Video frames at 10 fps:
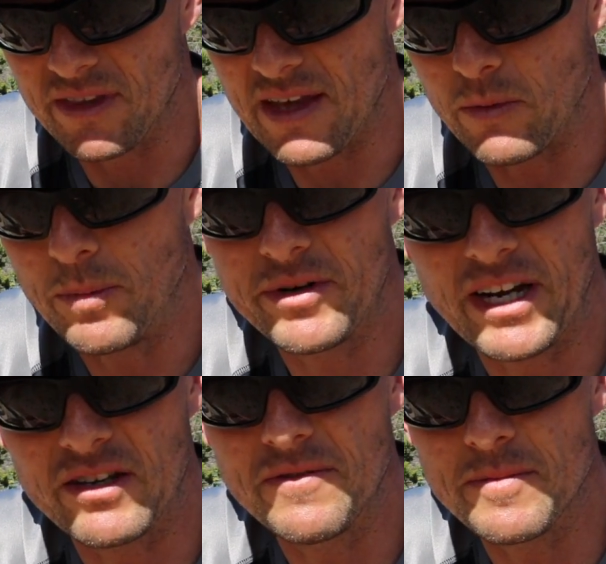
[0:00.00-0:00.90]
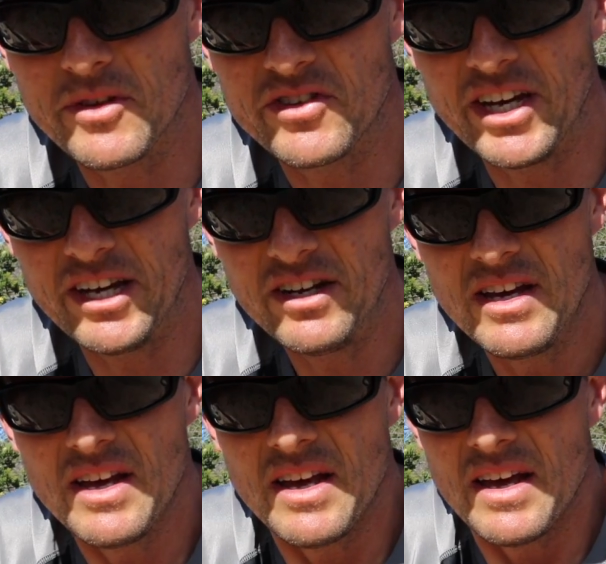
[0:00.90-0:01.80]
that will protect you from the sun
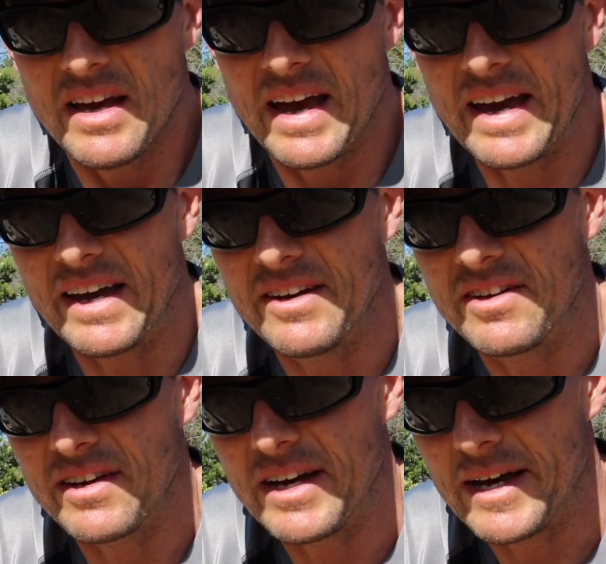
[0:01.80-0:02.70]
and